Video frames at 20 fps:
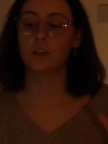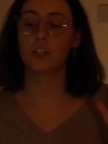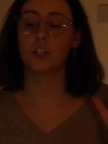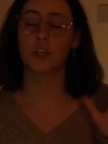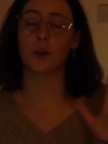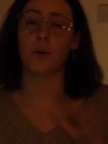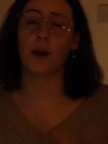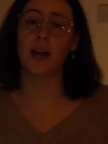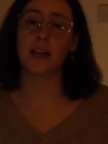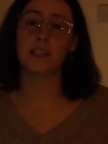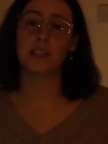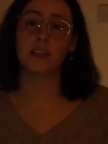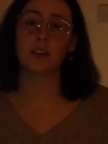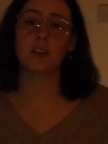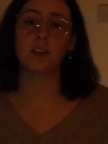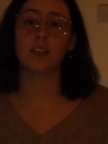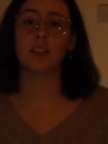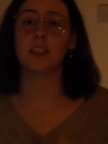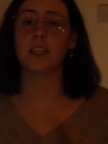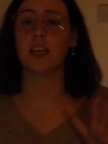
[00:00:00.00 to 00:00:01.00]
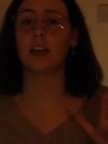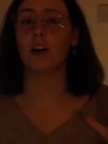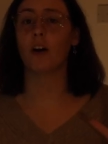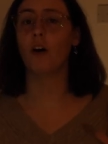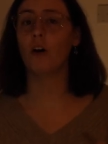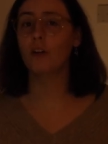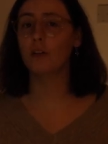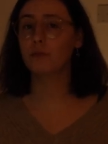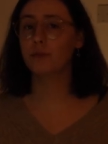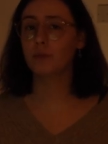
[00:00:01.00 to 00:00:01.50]
So as you can see,
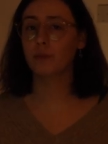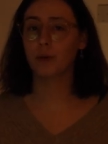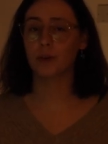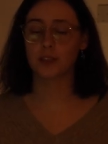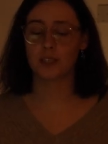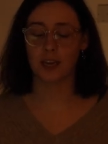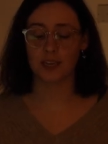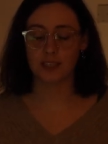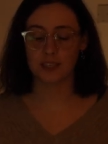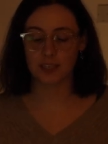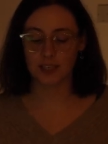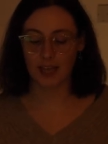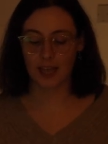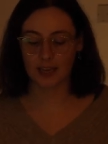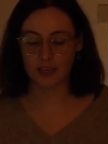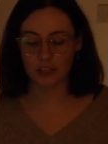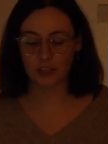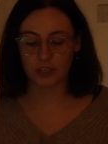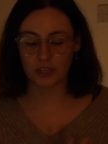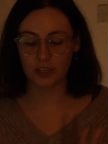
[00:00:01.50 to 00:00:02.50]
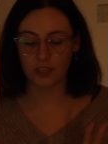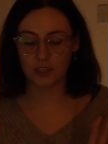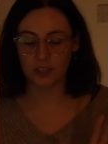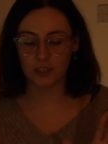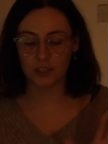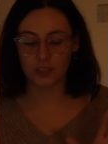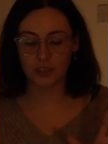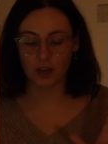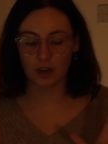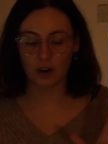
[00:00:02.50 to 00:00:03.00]
all the books I
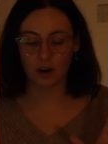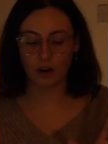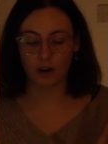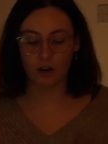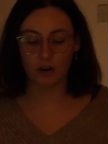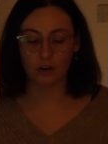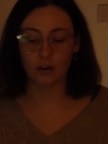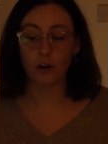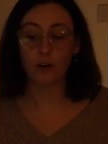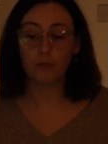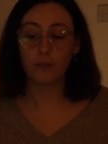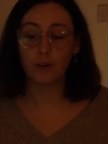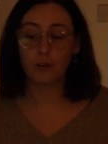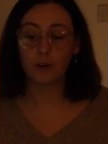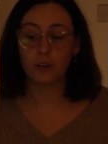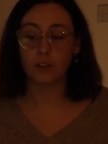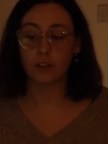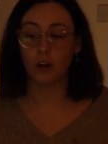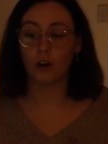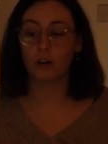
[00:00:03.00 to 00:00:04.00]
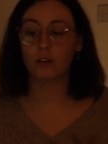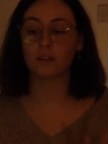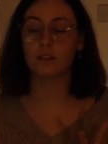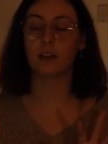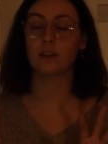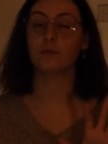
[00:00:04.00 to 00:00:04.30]
selected are not very long,